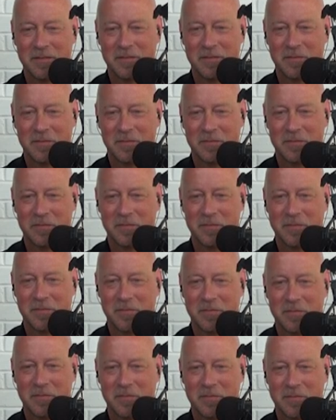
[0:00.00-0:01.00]

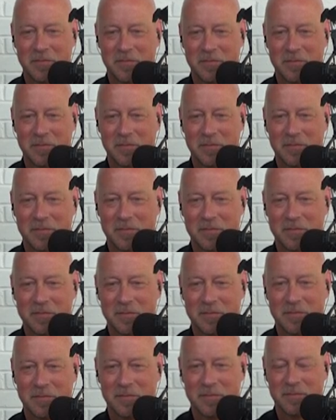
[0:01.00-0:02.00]

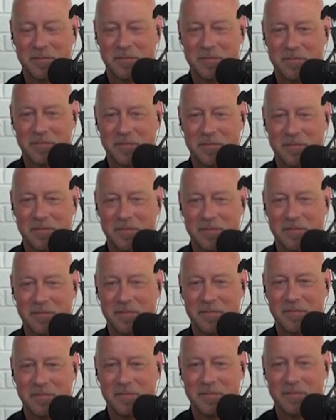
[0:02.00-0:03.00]

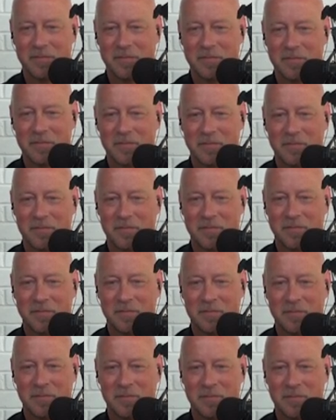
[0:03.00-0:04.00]

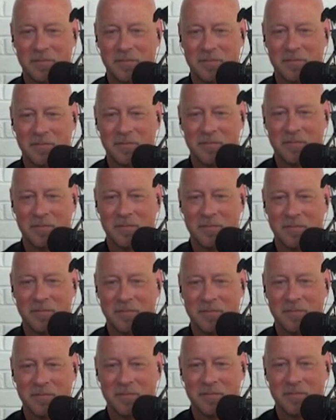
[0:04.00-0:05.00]

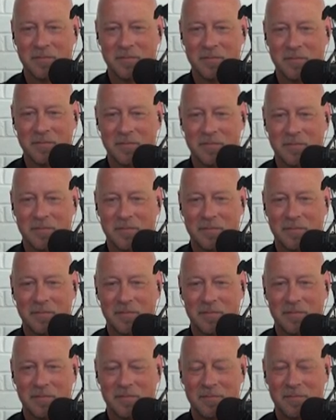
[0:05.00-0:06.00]

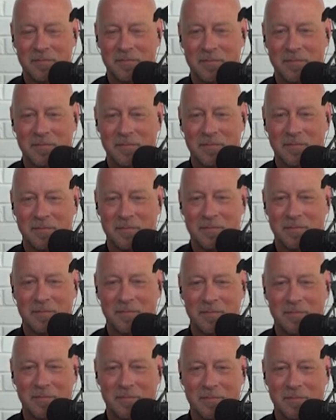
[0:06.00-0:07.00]

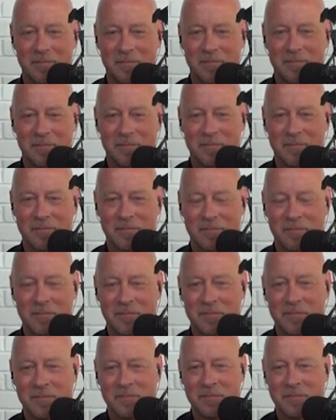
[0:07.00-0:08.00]
The person shown says nothing.